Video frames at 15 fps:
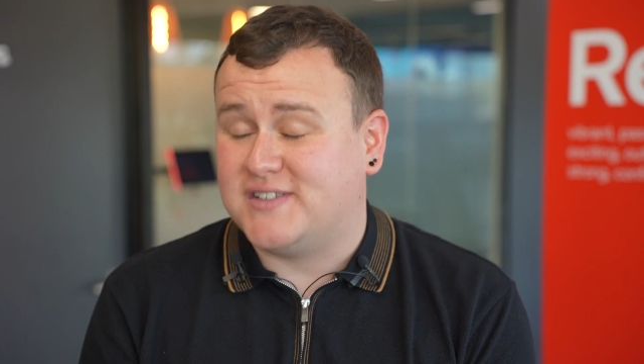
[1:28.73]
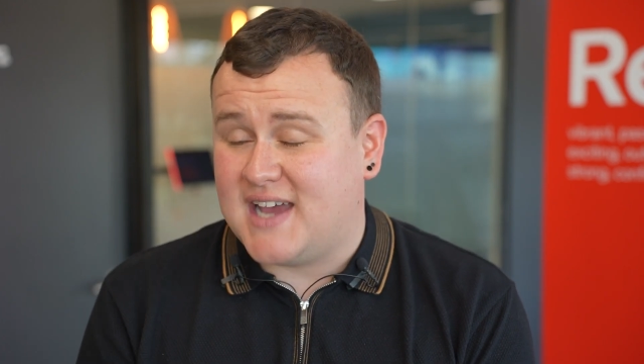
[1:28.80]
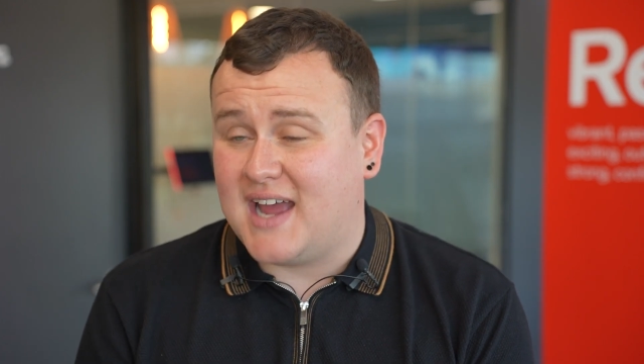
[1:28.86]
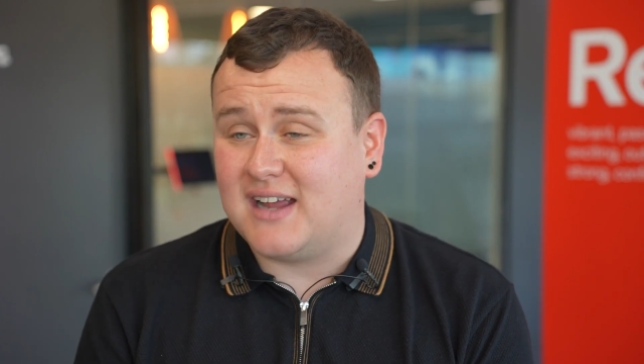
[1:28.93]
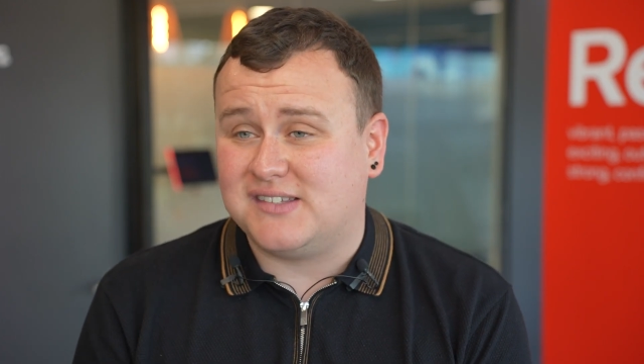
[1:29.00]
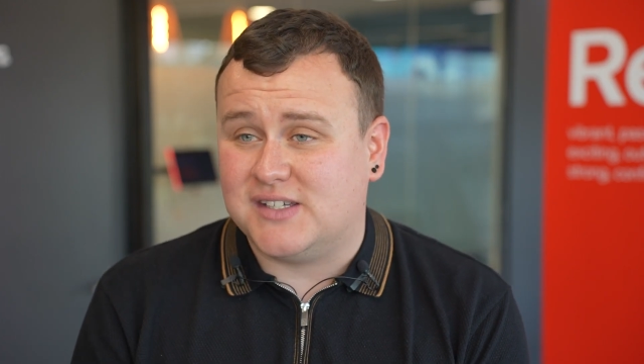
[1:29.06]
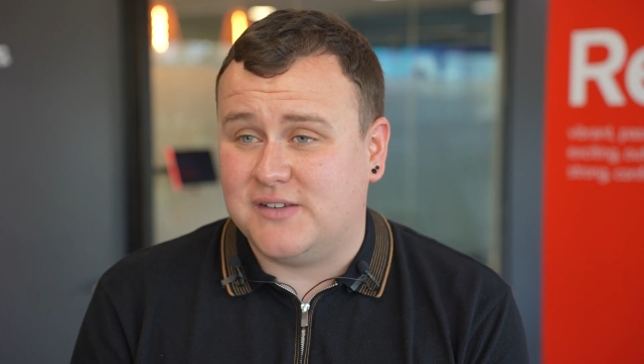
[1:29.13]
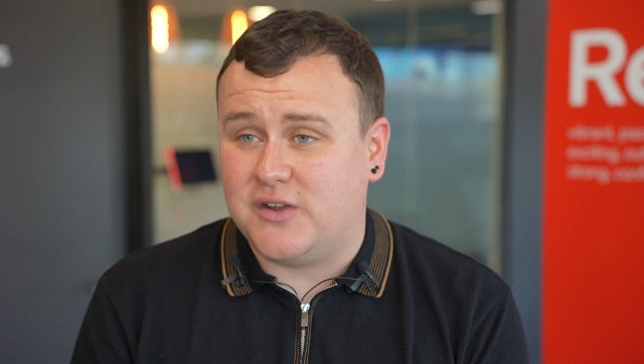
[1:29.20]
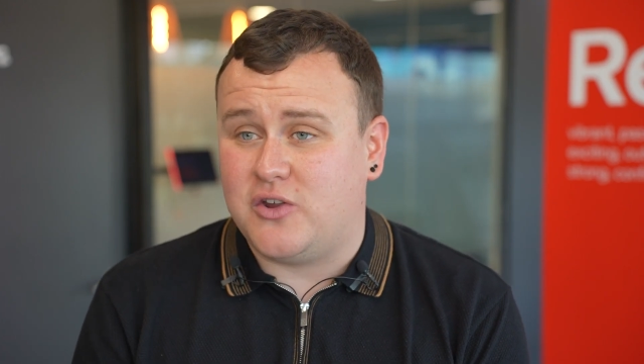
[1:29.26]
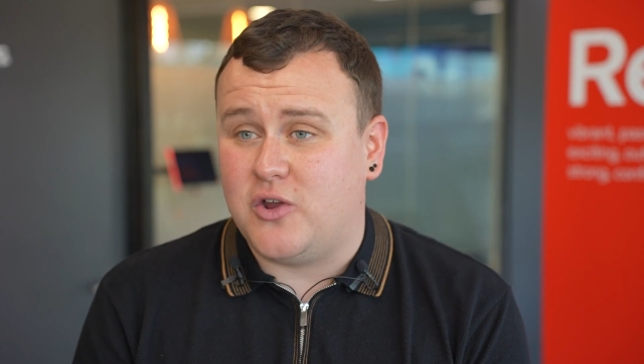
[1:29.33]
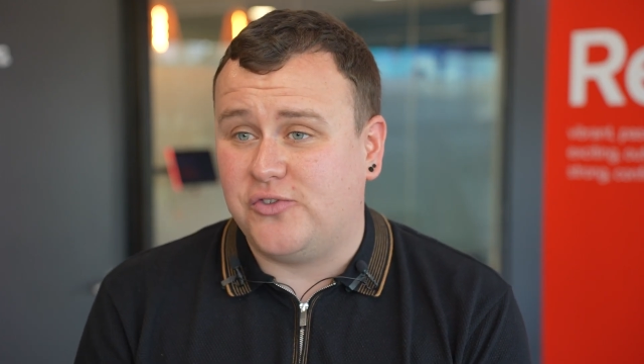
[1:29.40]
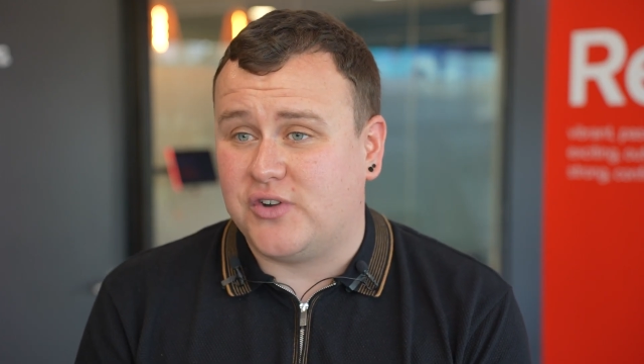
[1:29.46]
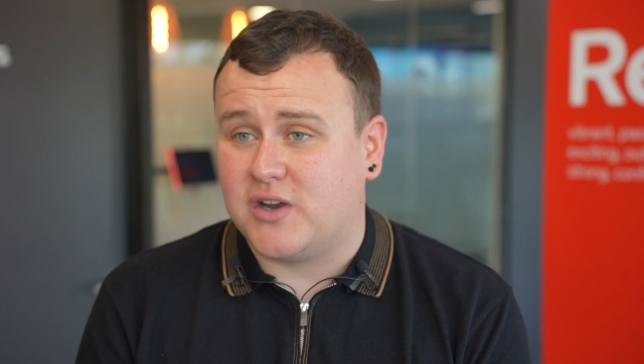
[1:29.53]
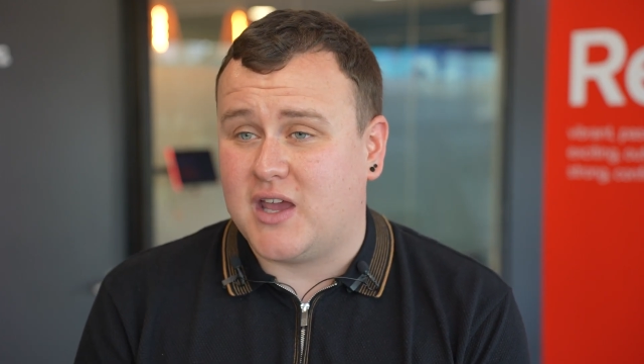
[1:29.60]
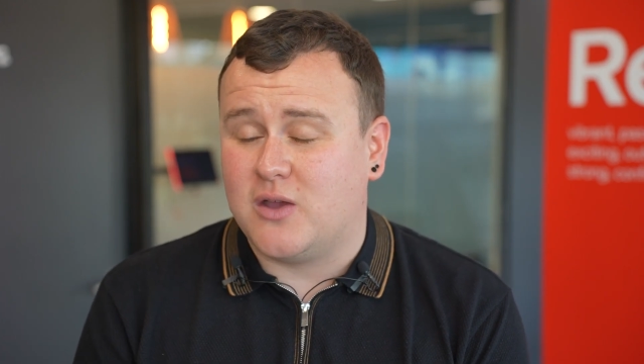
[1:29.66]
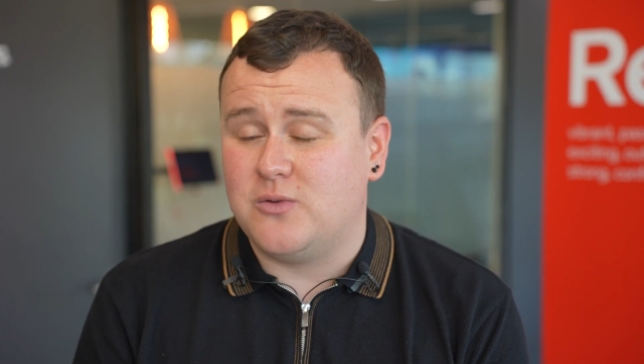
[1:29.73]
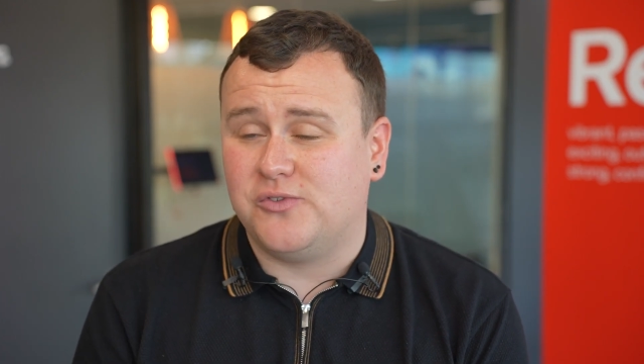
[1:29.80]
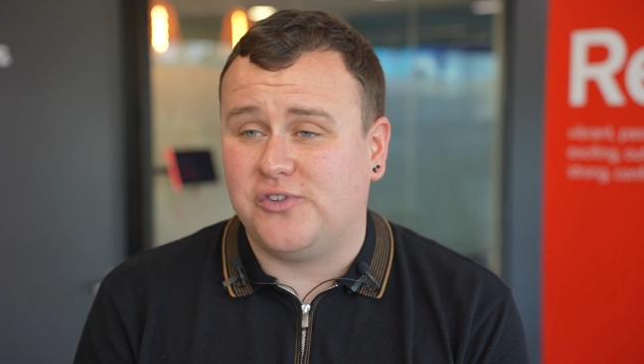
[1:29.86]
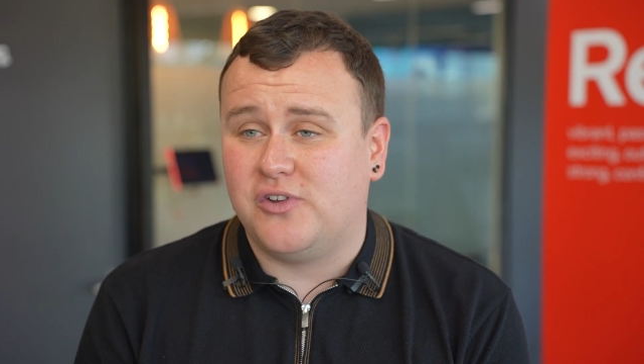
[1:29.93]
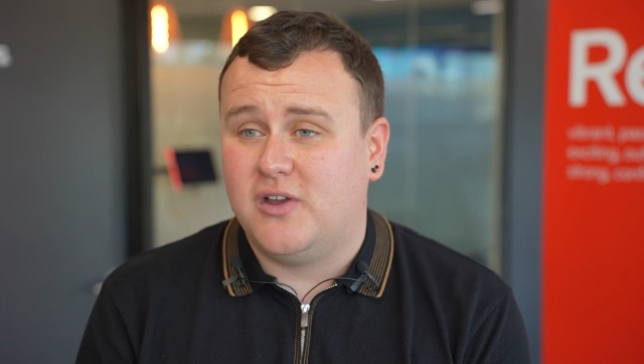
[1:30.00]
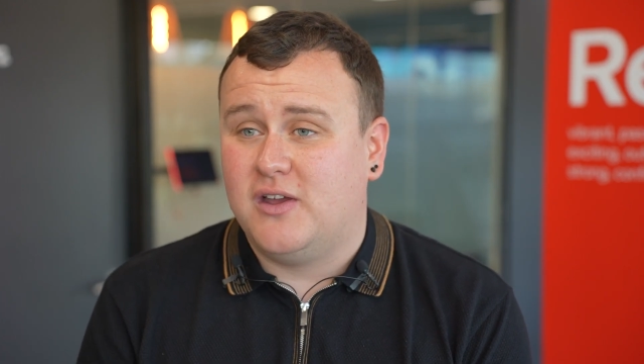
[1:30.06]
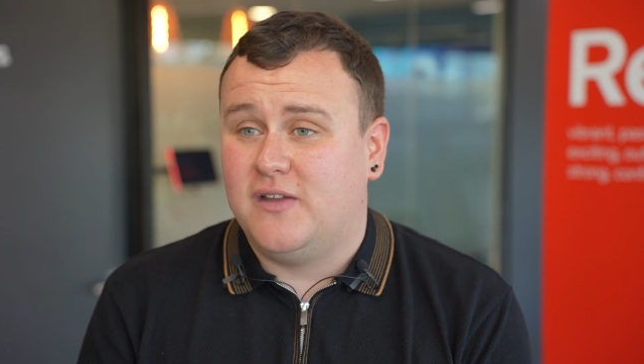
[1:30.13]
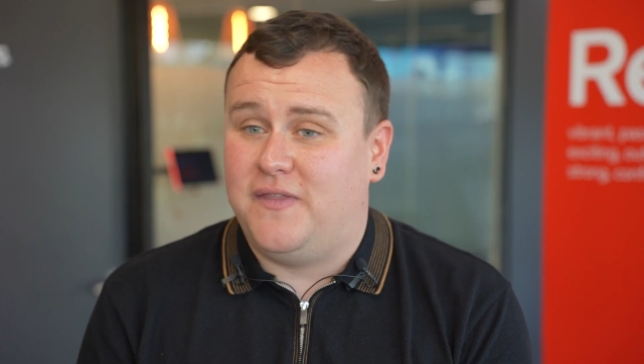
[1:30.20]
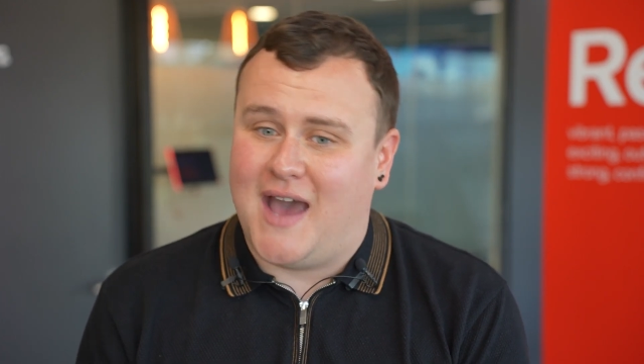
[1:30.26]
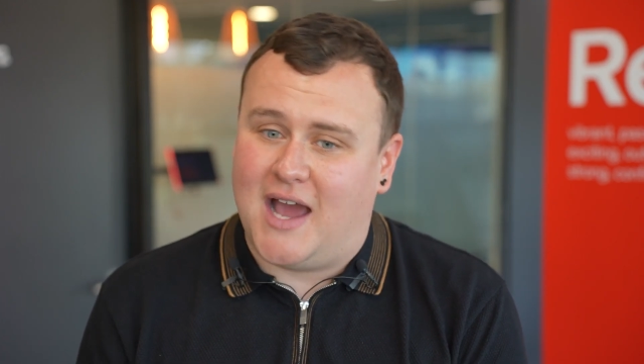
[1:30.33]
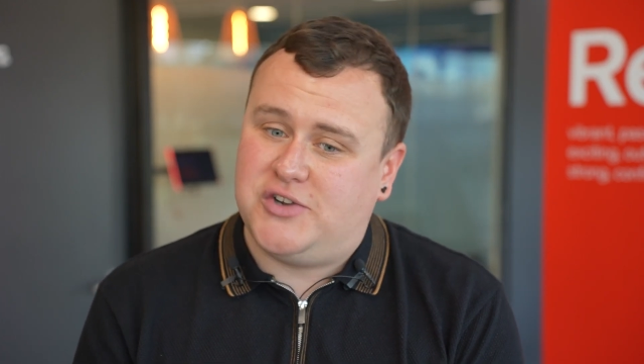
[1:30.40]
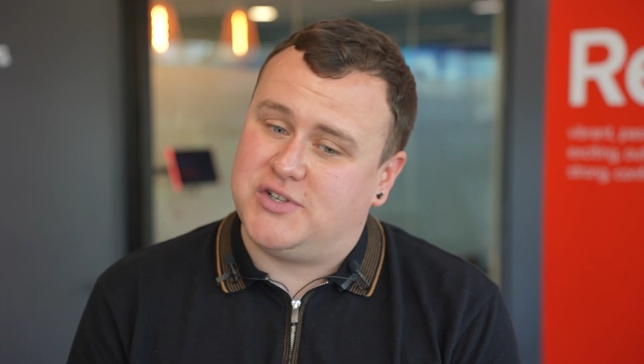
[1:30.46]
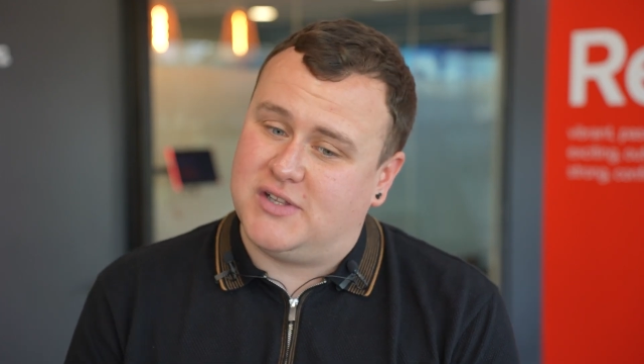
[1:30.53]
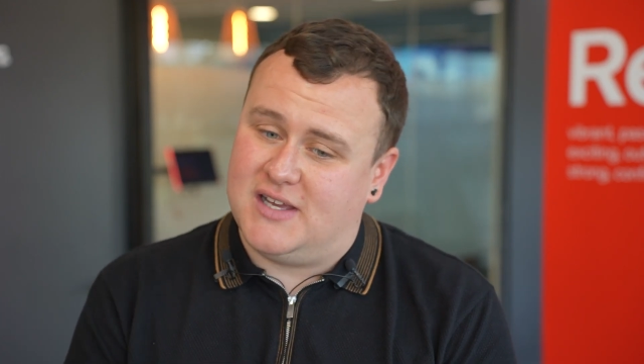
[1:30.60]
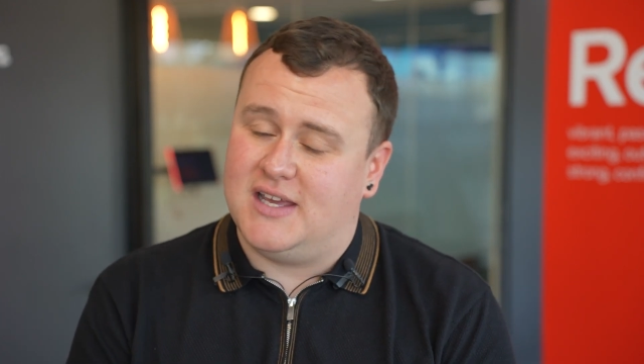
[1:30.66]
attacks of your user accounts.
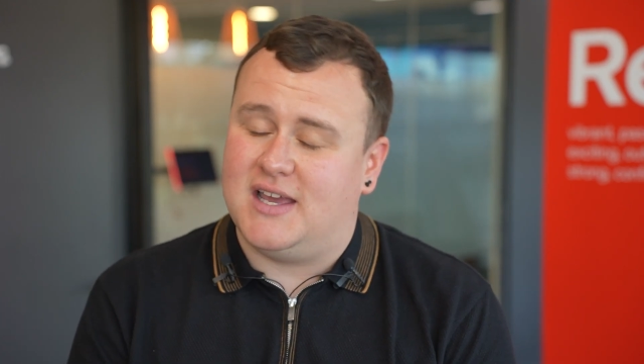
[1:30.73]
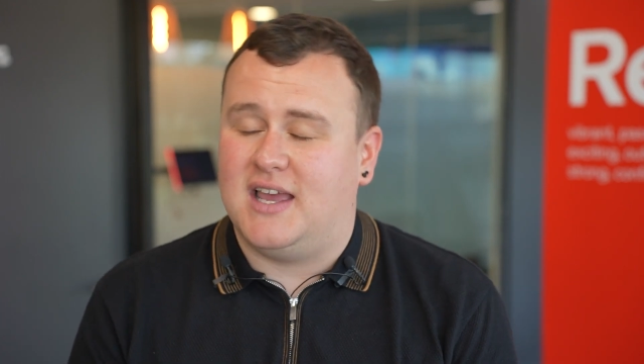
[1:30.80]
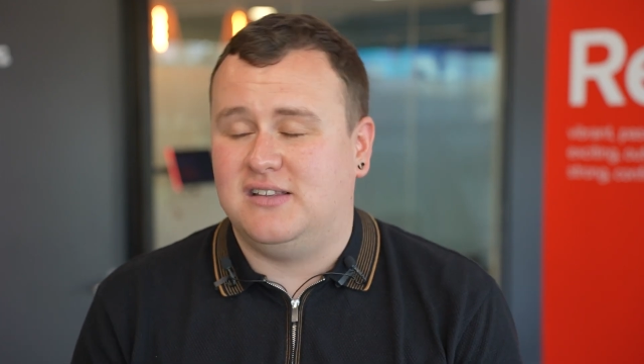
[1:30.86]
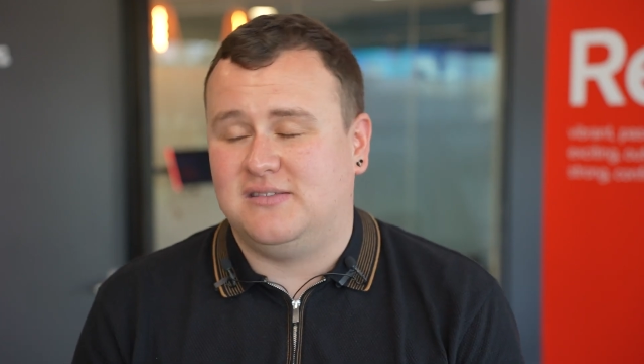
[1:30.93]
Naturally,